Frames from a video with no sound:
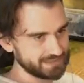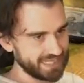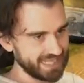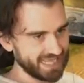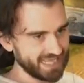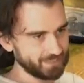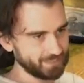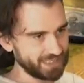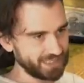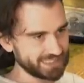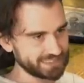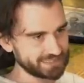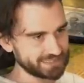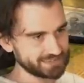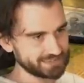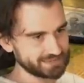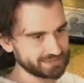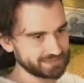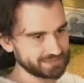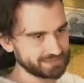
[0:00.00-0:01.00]
And he buys it.
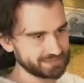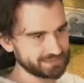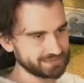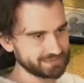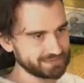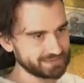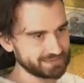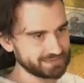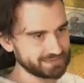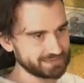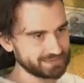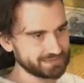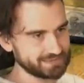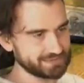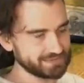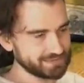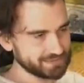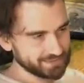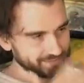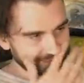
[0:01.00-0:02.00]

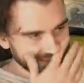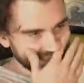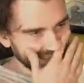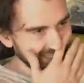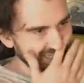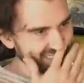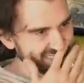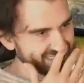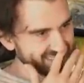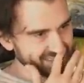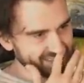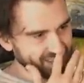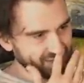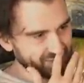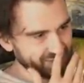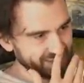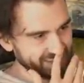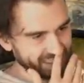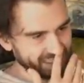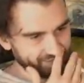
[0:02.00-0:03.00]
Then he has
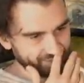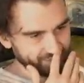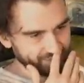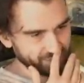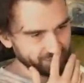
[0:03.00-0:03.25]
nothing left,